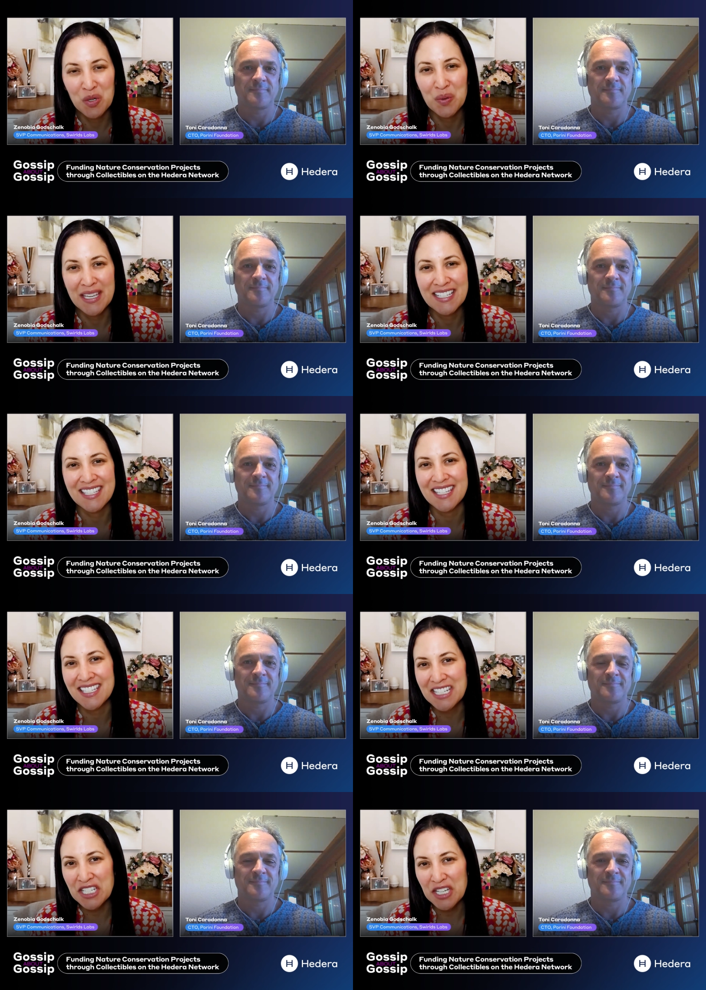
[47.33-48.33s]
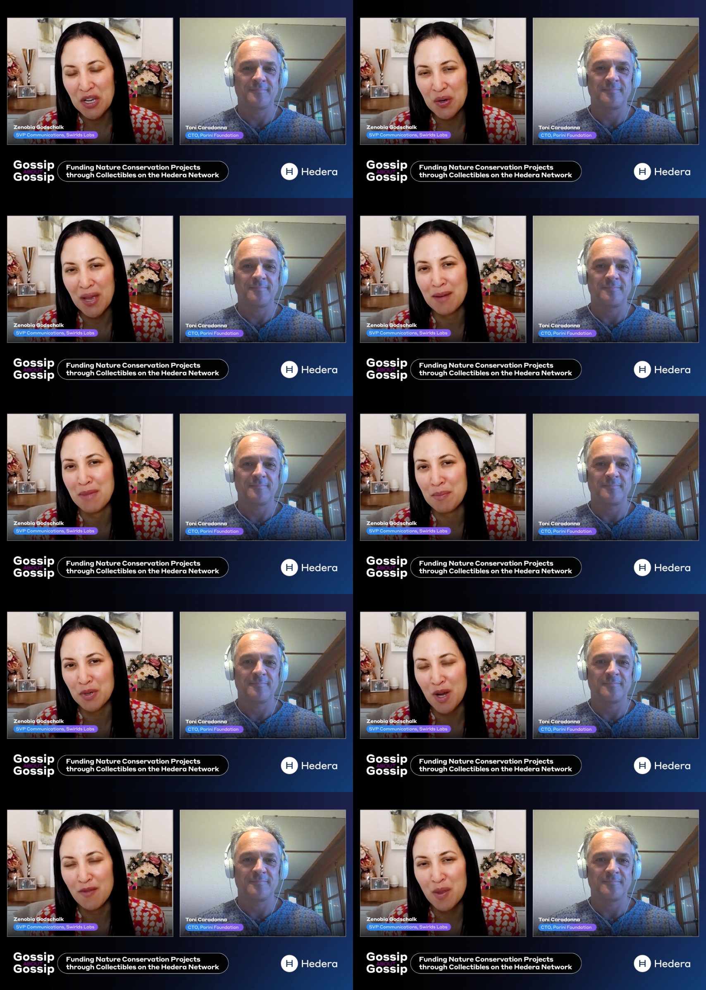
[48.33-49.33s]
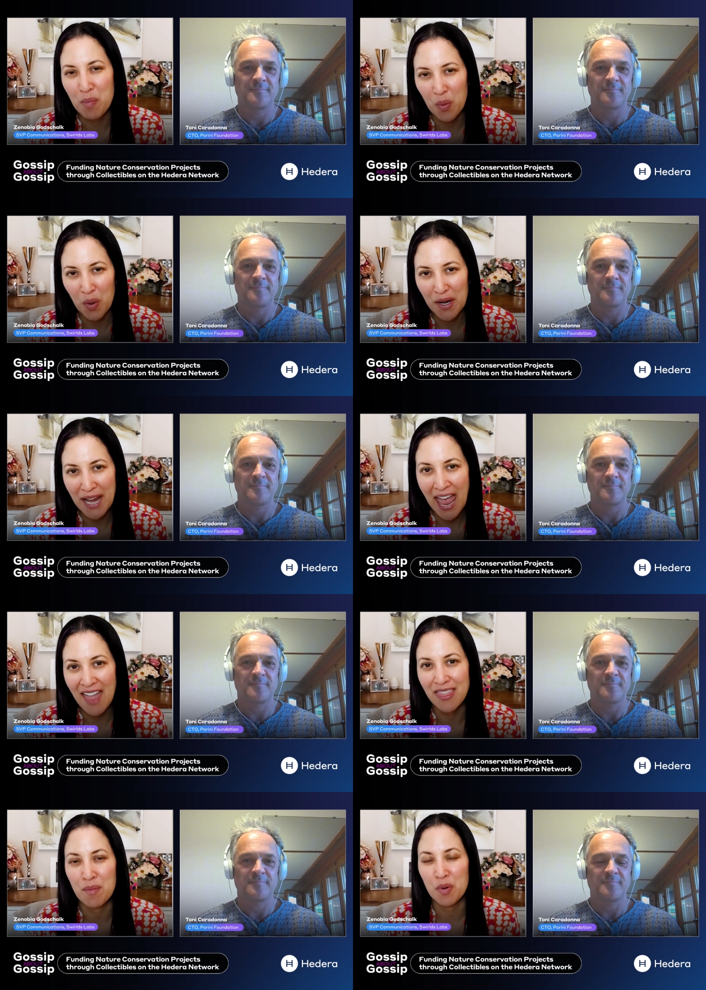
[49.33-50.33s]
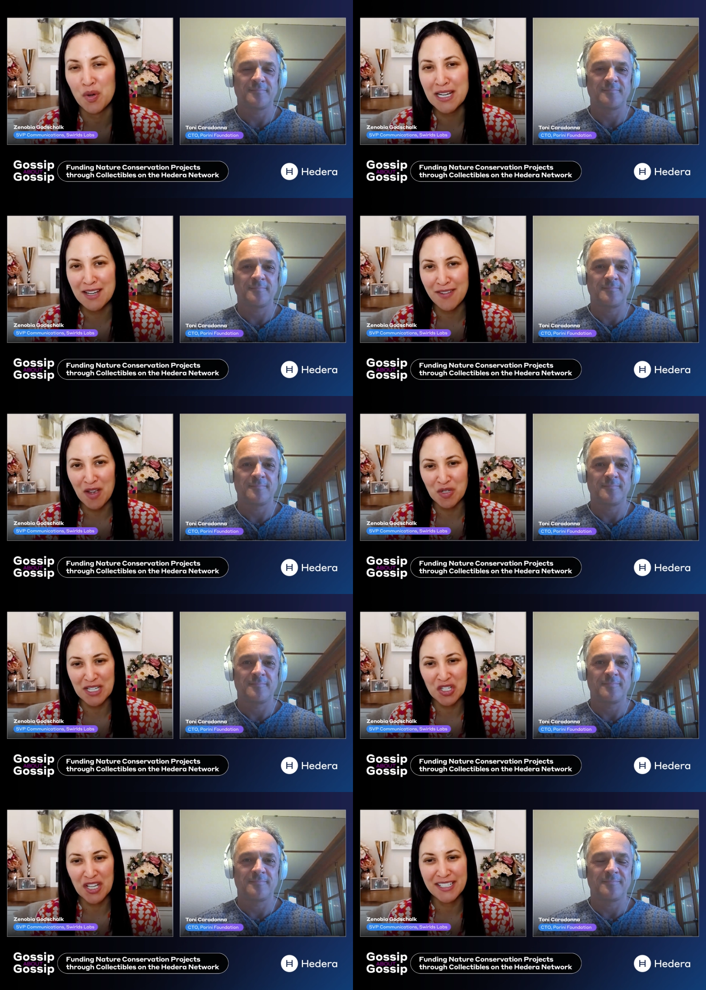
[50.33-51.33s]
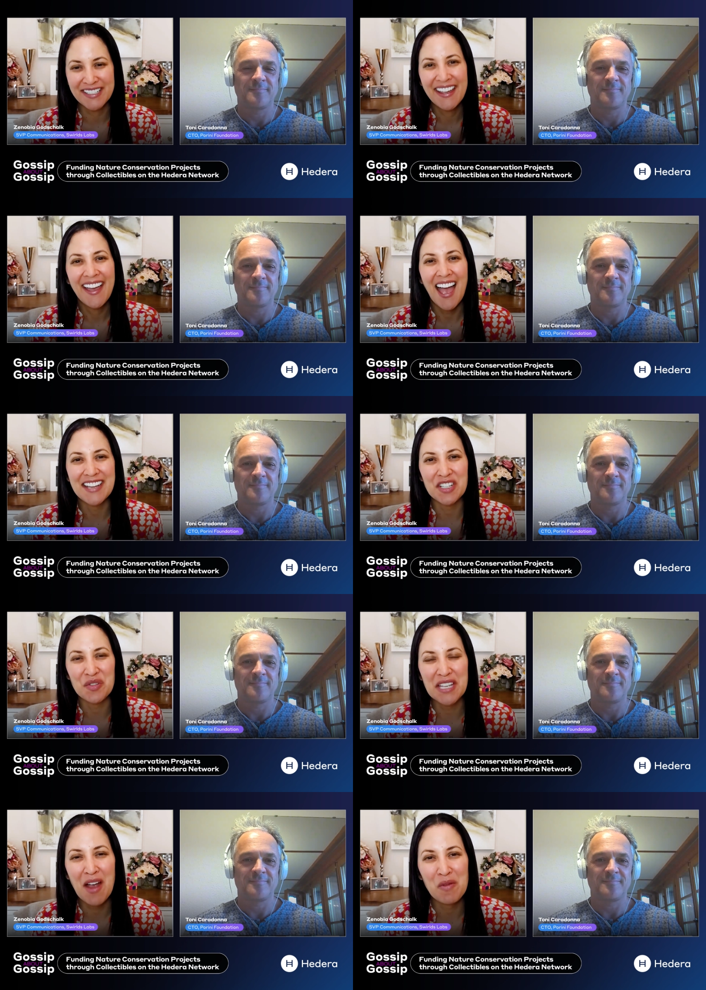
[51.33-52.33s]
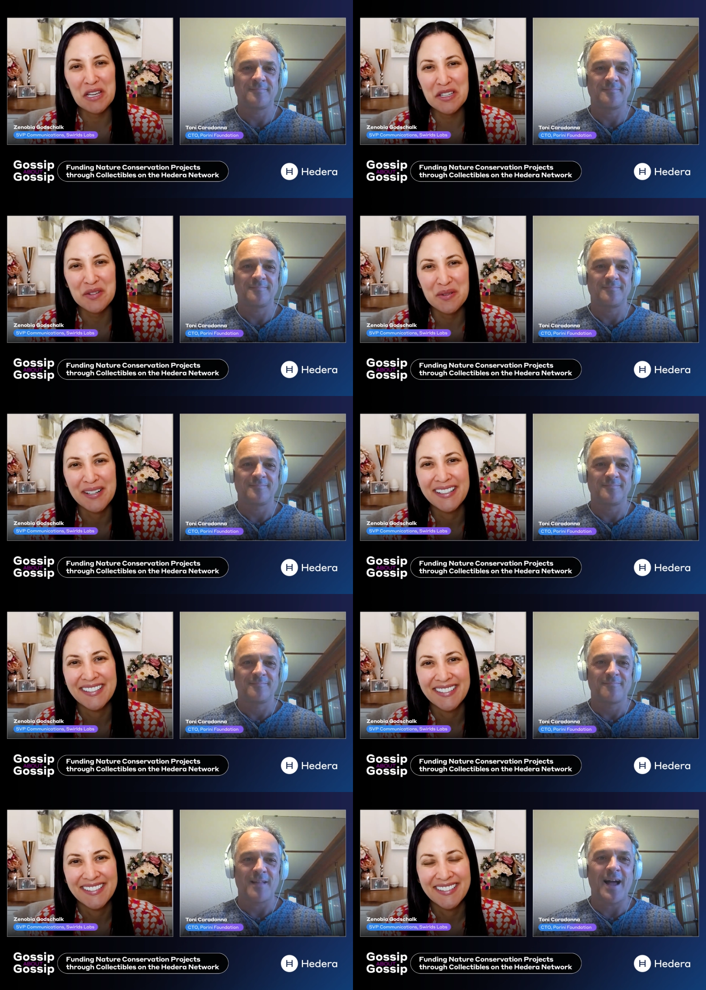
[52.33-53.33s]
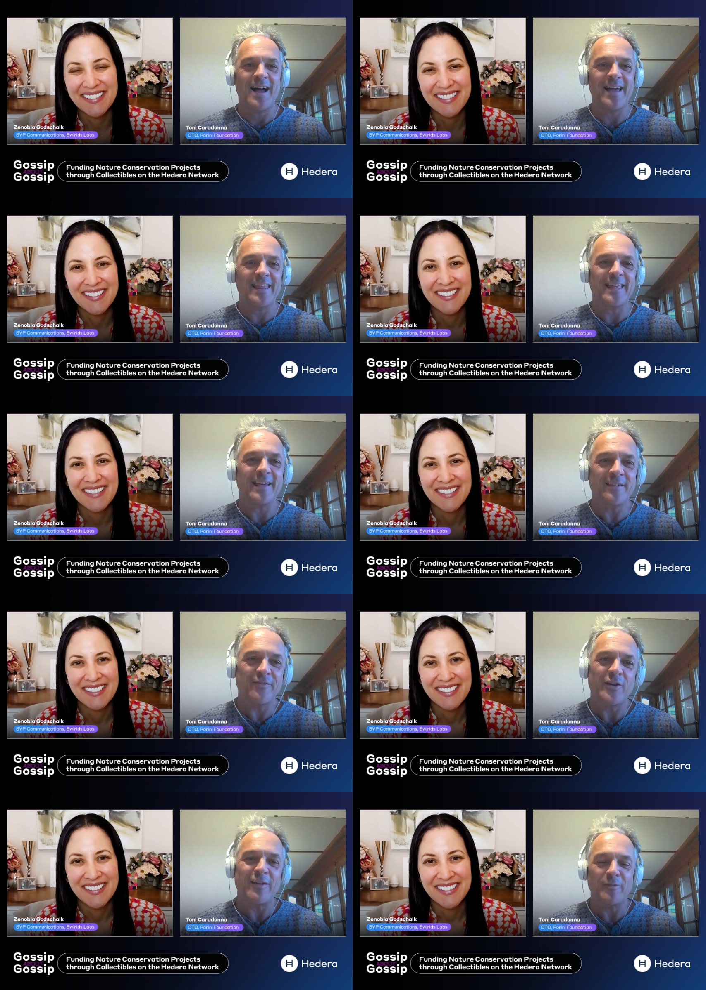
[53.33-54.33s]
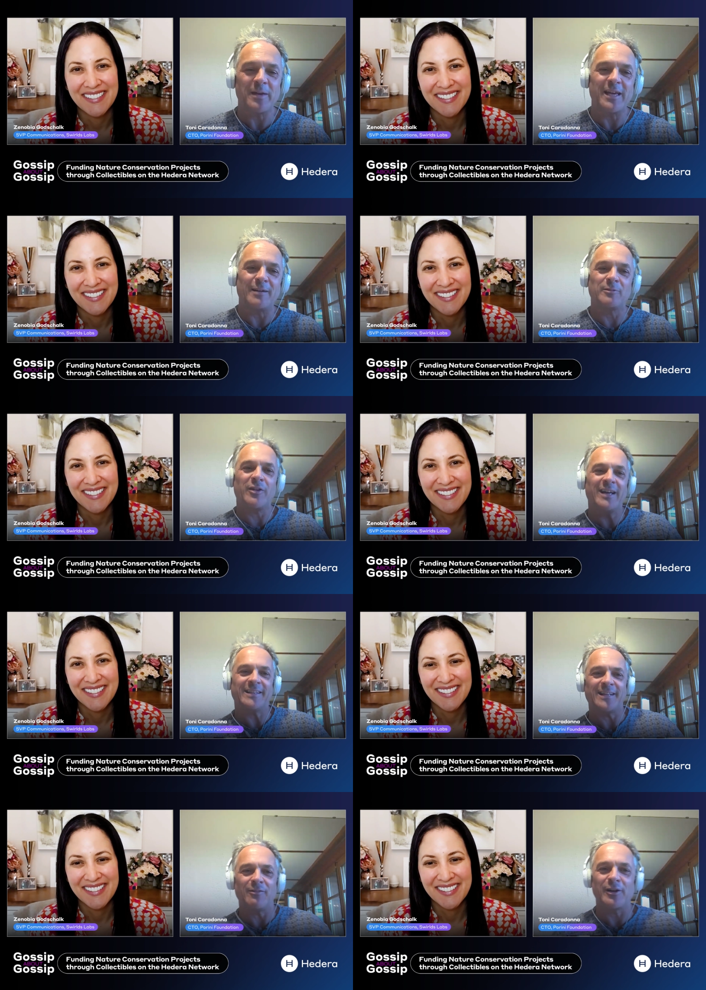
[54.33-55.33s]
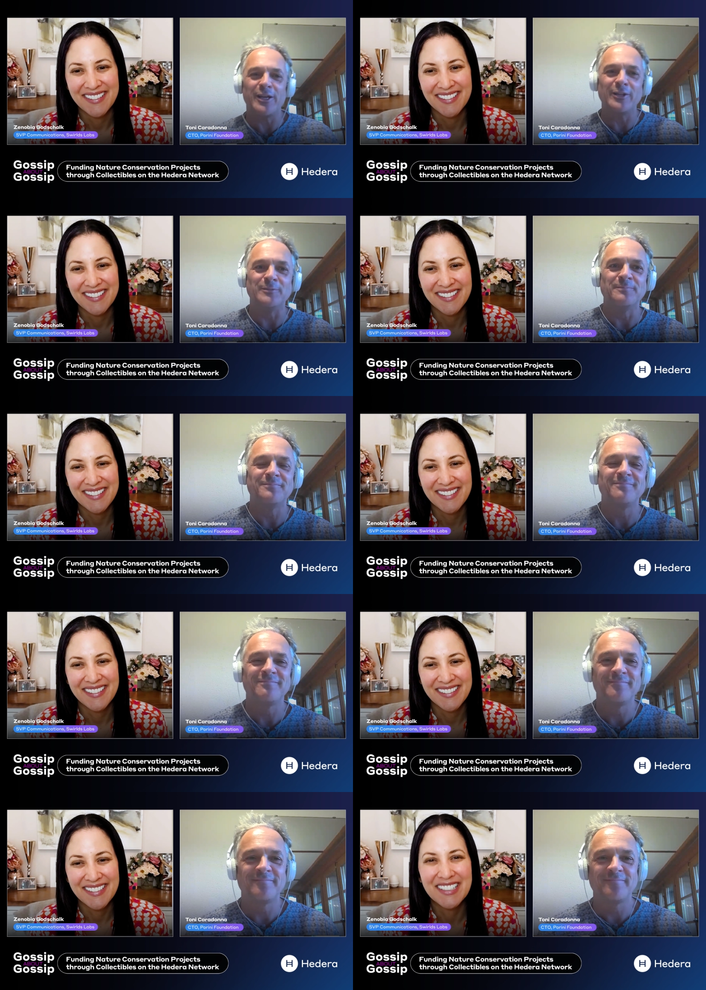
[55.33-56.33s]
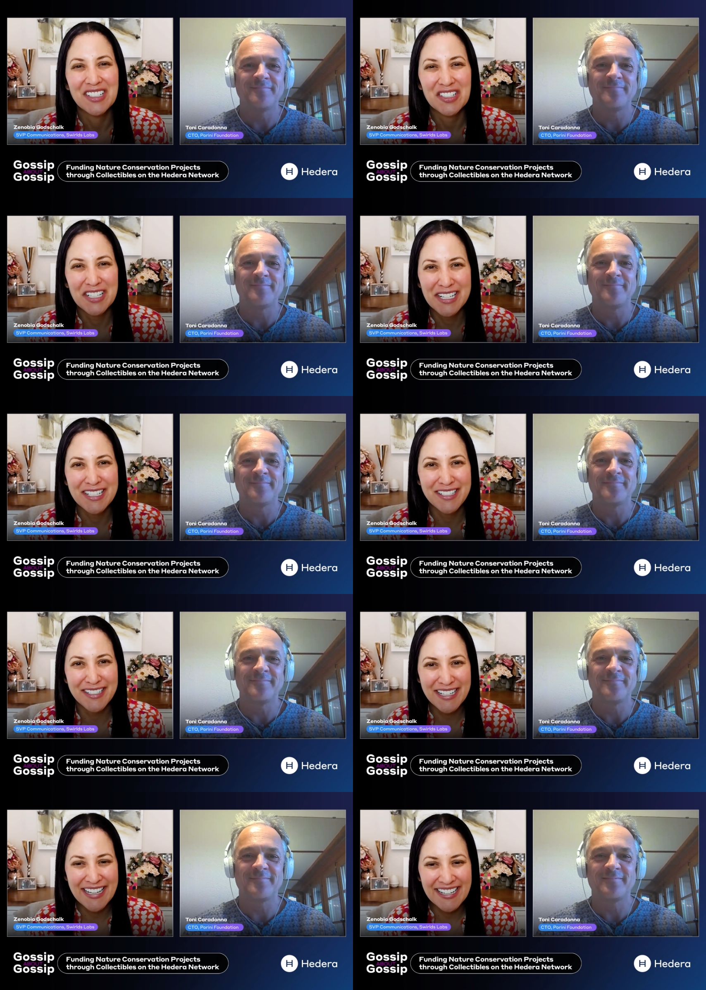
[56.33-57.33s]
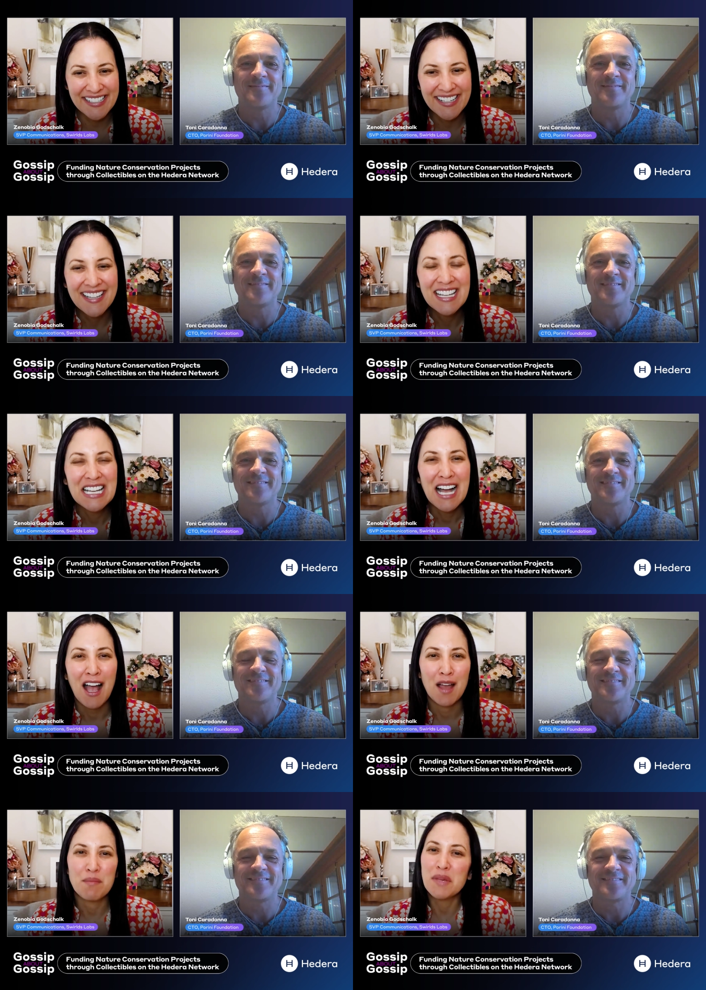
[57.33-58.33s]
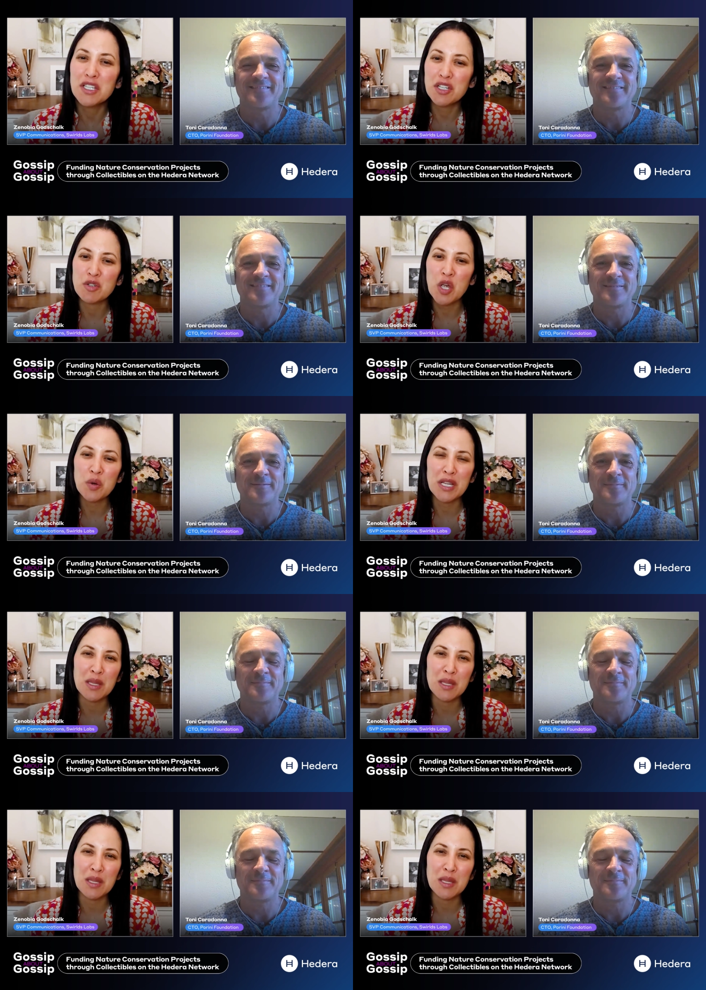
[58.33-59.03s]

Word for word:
Speaker 1: who is the C T O and member of the board at the Porini Foundation. Hi, Tony. How are you?
Speaker 2: Hi, thanks for having me. I'm great. How are you?
Speaker 1: Good, good. Um, so, Tony, the